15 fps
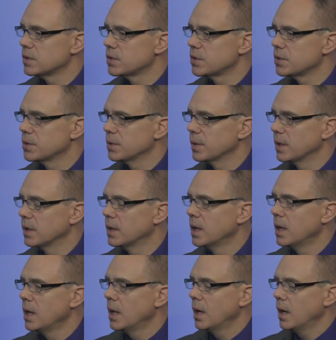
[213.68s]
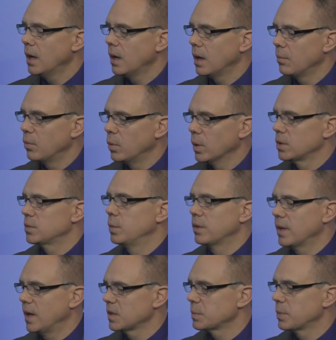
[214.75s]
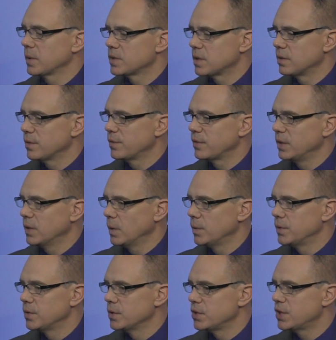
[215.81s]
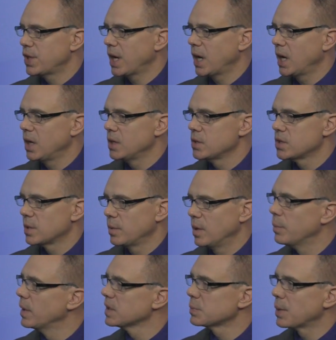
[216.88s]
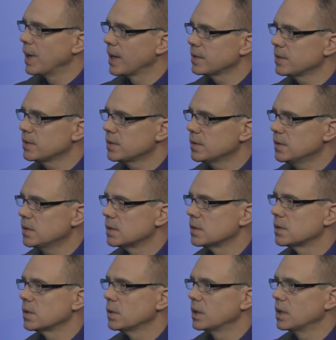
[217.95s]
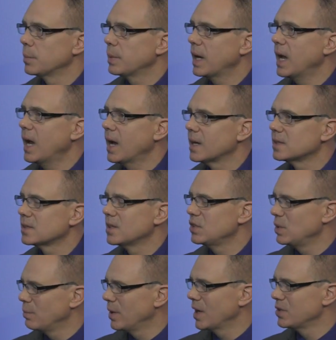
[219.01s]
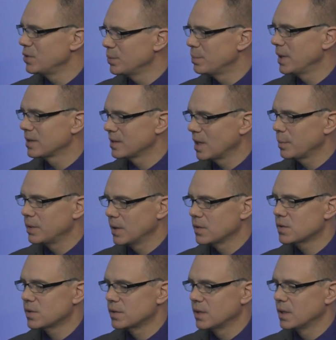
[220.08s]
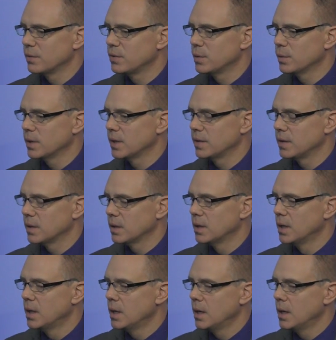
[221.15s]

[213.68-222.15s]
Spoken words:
issue and worked with experts in the field to change some of the best practices. And so in the past, as you picked up yesterday, if you were at the